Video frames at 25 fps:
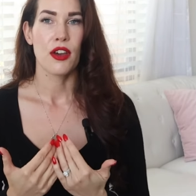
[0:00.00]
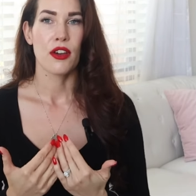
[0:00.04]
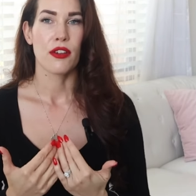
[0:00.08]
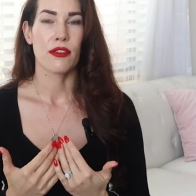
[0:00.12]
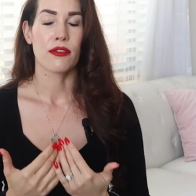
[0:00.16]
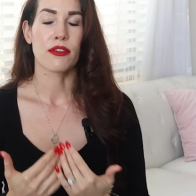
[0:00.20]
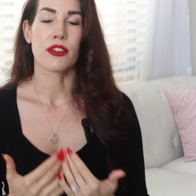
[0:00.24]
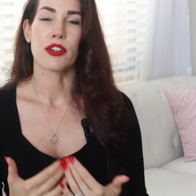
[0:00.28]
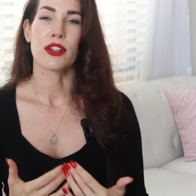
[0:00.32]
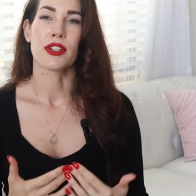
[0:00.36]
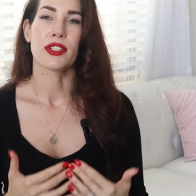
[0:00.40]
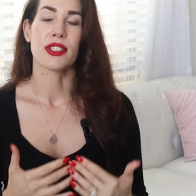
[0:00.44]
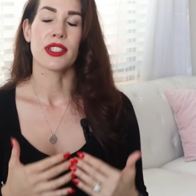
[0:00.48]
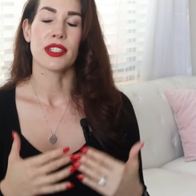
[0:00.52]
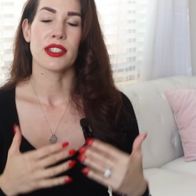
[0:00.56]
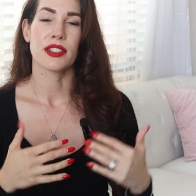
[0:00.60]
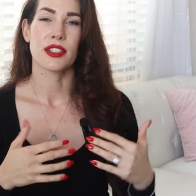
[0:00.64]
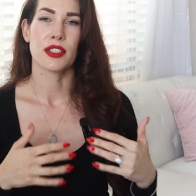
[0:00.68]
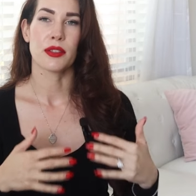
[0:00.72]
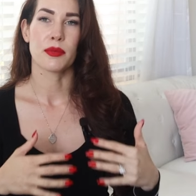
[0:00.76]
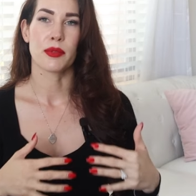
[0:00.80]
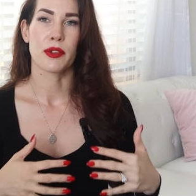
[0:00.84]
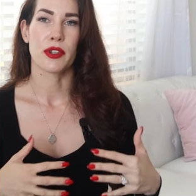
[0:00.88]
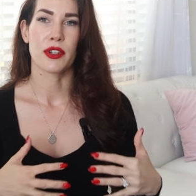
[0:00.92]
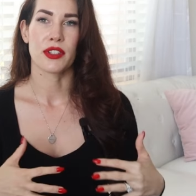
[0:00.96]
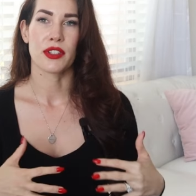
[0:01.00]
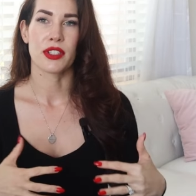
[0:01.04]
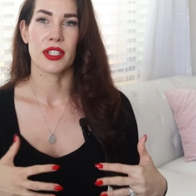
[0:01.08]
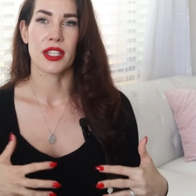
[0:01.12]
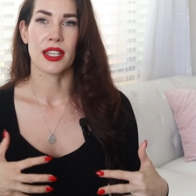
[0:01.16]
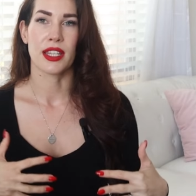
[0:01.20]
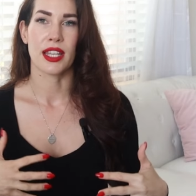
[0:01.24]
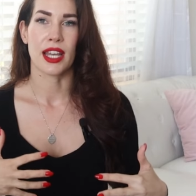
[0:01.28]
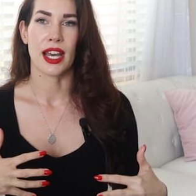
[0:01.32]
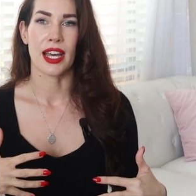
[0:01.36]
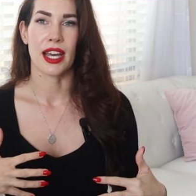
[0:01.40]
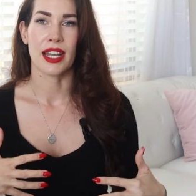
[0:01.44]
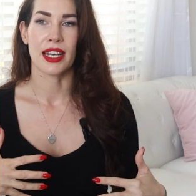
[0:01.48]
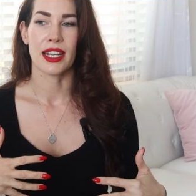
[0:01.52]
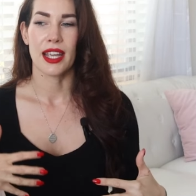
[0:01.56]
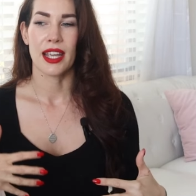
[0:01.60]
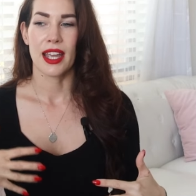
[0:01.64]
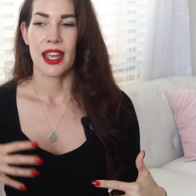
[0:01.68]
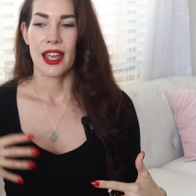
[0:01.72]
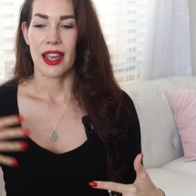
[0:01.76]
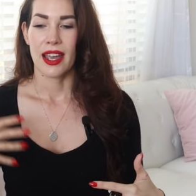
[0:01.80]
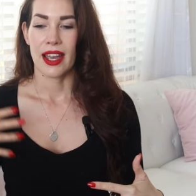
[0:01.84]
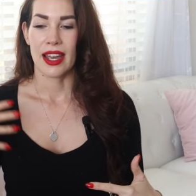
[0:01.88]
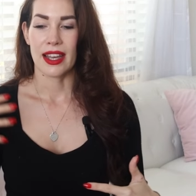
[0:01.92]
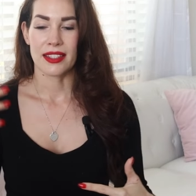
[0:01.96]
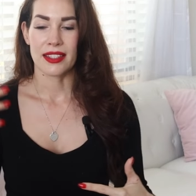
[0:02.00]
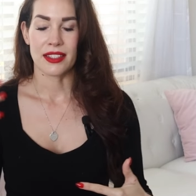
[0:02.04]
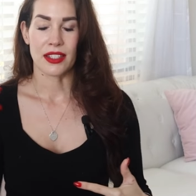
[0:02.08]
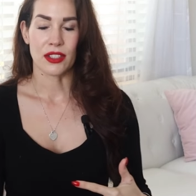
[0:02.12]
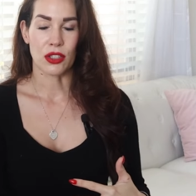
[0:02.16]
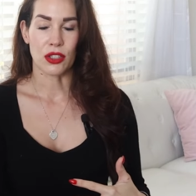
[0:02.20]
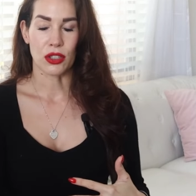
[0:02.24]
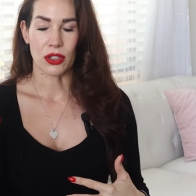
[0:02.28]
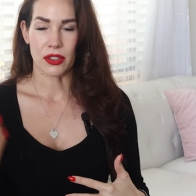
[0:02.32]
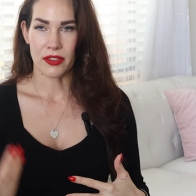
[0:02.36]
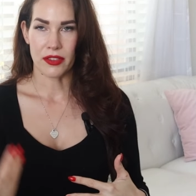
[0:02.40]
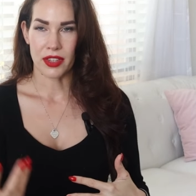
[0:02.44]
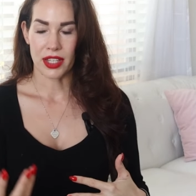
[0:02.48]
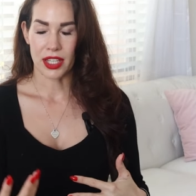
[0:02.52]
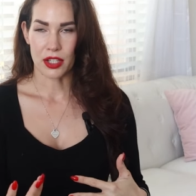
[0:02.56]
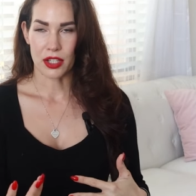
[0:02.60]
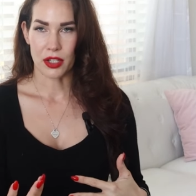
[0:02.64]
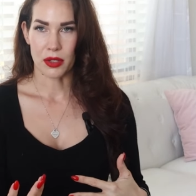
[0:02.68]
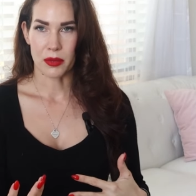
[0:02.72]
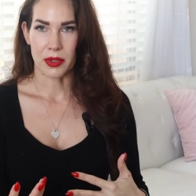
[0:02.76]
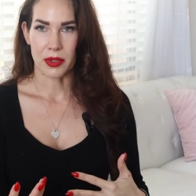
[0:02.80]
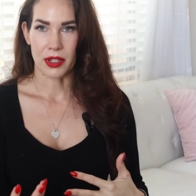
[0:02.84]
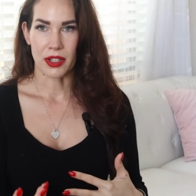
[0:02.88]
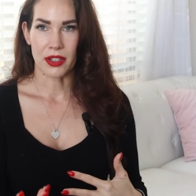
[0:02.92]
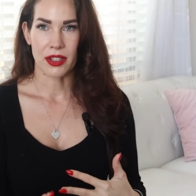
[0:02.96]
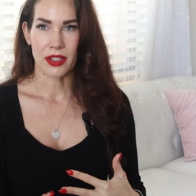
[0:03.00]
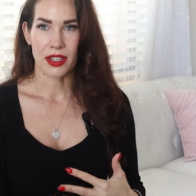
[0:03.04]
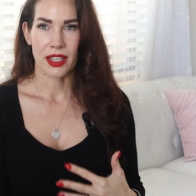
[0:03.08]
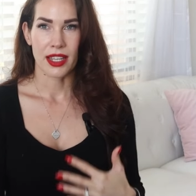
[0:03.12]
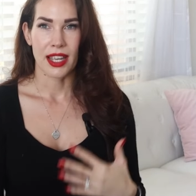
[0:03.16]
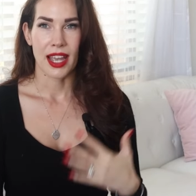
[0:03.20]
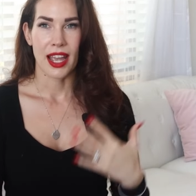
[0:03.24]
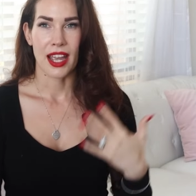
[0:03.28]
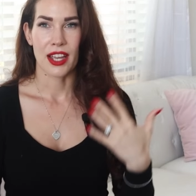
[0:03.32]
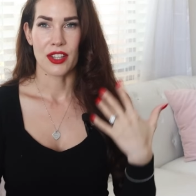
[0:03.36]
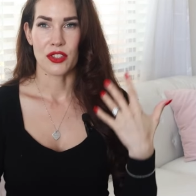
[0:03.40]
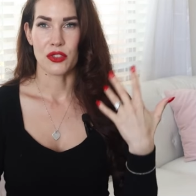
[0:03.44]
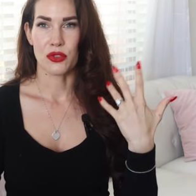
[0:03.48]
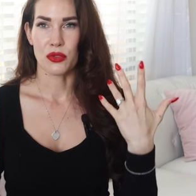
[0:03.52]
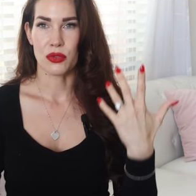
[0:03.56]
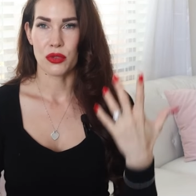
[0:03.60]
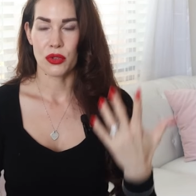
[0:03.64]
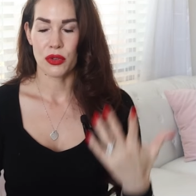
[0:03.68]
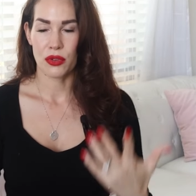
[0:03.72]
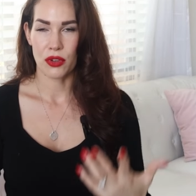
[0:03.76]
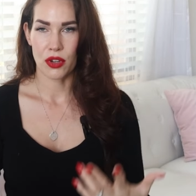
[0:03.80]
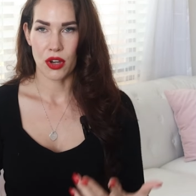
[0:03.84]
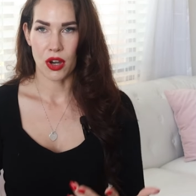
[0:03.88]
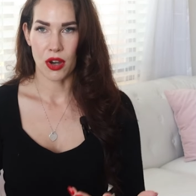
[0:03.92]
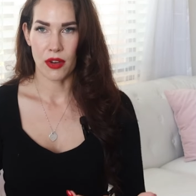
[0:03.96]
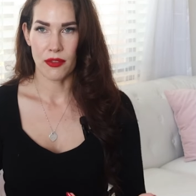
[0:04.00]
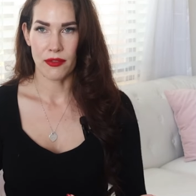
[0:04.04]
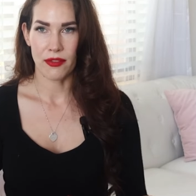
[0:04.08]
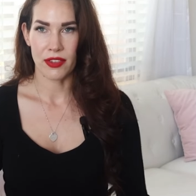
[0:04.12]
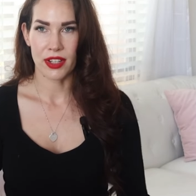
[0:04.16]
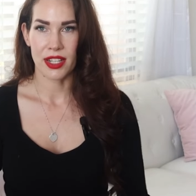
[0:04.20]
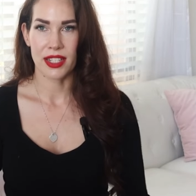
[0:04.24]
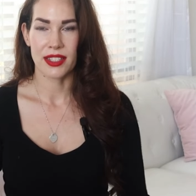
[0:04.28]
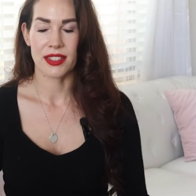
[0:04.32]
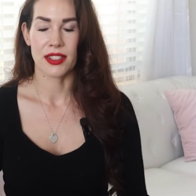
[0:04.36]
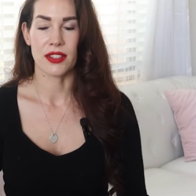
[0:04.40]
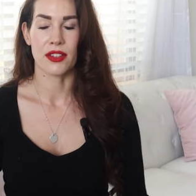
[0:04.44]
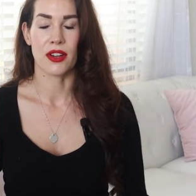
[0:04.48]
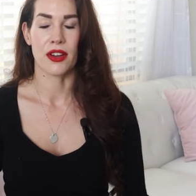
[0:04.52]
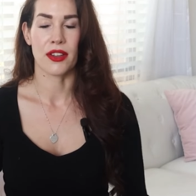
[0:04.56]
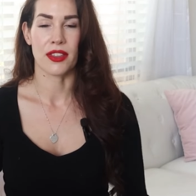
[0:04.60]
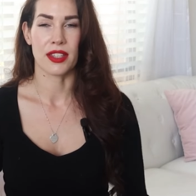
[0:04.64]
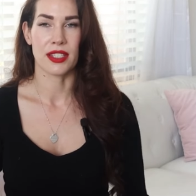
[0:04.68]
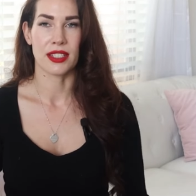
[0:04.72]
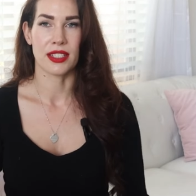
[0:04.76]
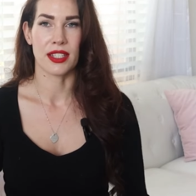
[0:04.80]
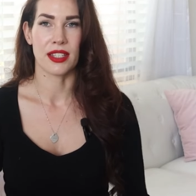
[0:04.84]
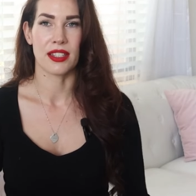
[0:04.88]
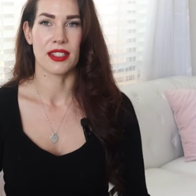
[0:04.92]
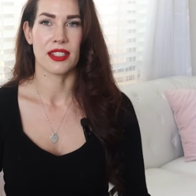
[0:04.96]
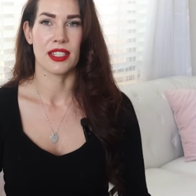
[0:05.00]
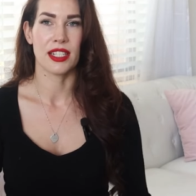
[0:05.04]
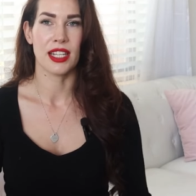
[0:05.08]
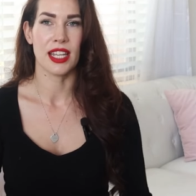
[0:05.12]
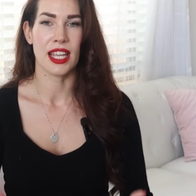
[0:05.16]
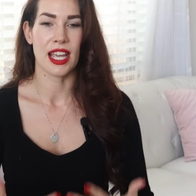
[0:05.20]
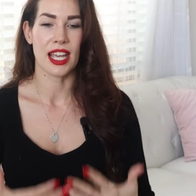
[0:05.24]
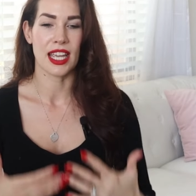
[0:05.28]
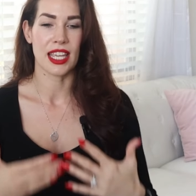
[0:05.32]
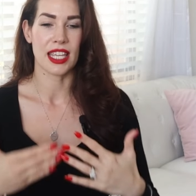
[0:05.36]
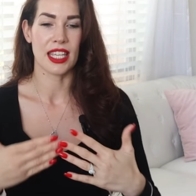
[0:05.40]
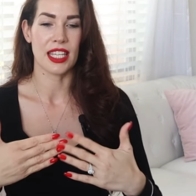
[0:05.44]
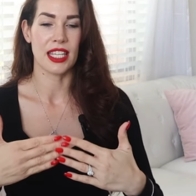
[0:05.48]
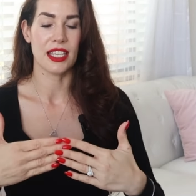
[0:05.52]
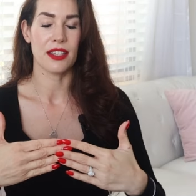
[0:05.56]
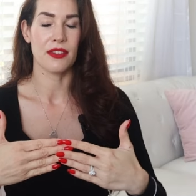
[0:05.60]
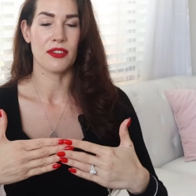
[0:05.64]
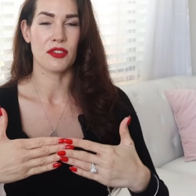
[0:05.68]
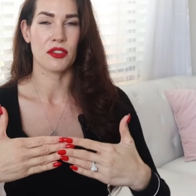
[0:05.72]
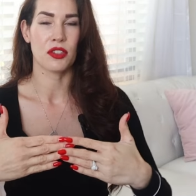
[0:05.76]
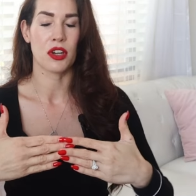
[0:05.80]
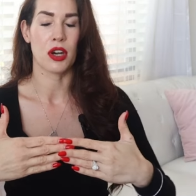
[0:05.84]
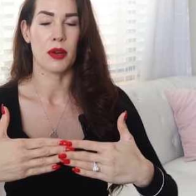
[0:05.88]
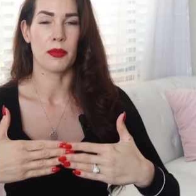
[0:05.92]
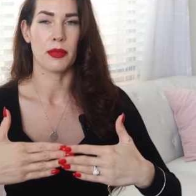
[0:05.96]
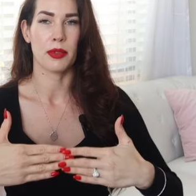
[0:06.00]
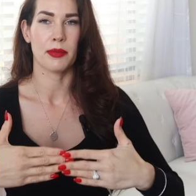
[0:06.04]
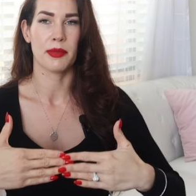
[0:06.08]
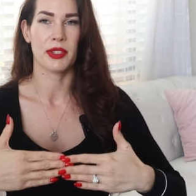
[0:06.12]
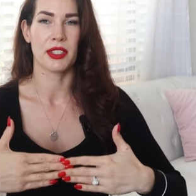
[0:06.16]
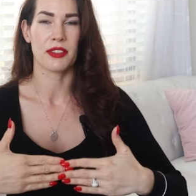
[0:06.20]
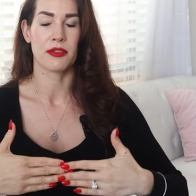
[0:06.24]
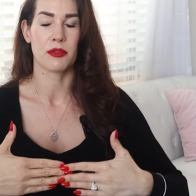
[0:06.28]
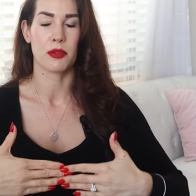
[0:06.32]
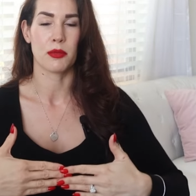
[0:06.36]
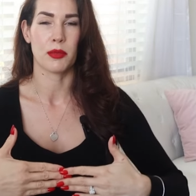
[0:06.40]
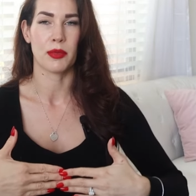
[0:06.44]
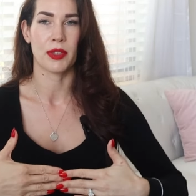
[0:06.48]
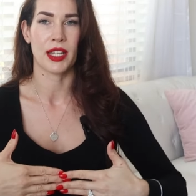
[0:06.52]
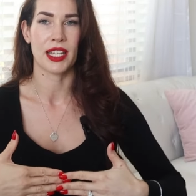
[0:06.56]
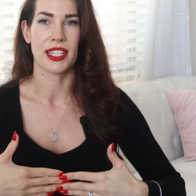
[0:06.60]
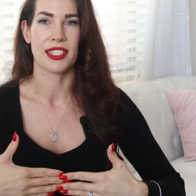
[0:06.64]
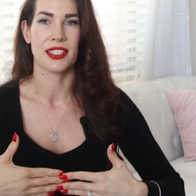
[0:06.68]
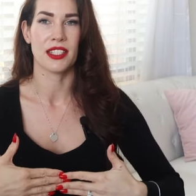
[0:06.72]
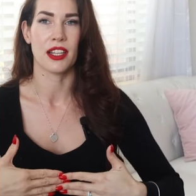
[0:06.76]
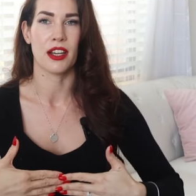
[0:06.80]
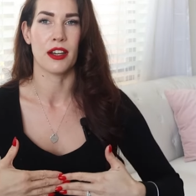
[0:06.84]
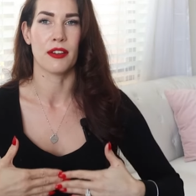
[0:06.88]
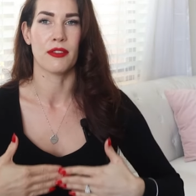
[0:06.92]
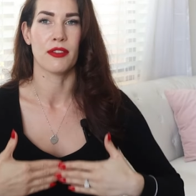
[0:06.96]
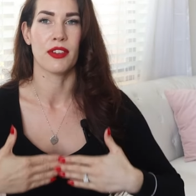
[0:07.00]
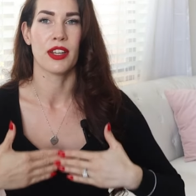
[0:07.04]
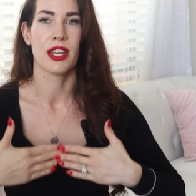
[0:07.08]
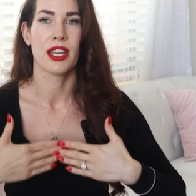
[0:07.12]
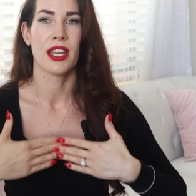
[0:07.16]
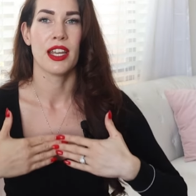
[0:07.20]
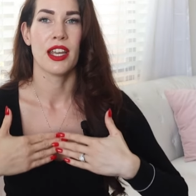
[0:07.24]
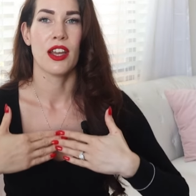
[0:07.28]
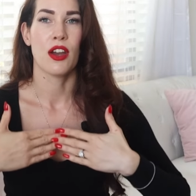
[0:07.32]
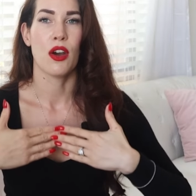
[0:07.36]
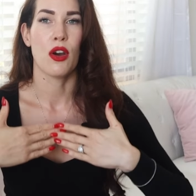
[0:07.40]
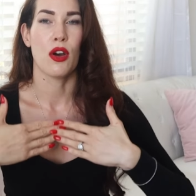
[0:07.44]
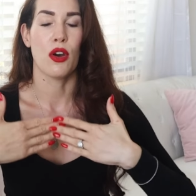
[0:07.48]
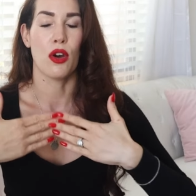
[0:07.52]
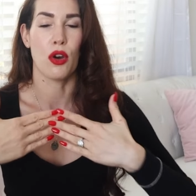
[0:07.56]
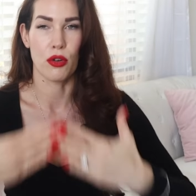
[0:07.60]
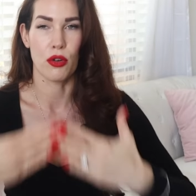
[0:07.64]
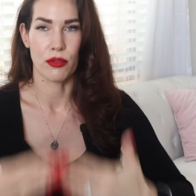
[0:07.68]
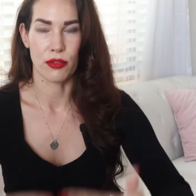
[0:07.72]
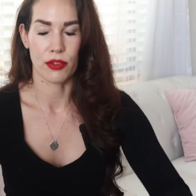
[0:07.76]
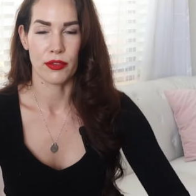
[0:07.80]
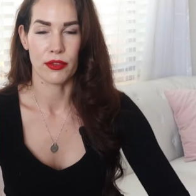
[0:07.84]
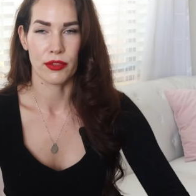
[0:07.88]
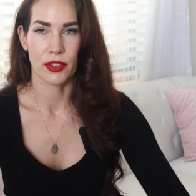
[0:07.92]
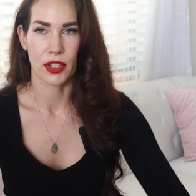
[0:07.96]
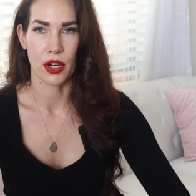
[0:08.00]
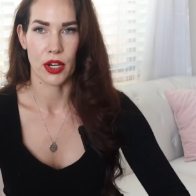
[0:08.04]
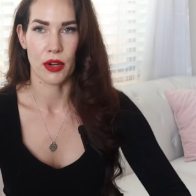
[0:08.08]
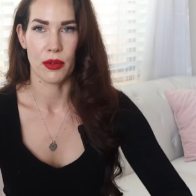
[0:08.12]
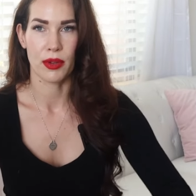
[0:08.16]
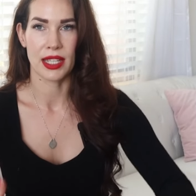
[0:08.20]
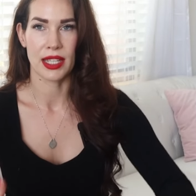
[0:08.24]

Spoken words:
versus the person that has done all of the inner work, has true confidence and authenticity, and gives compliments from a place of overflow.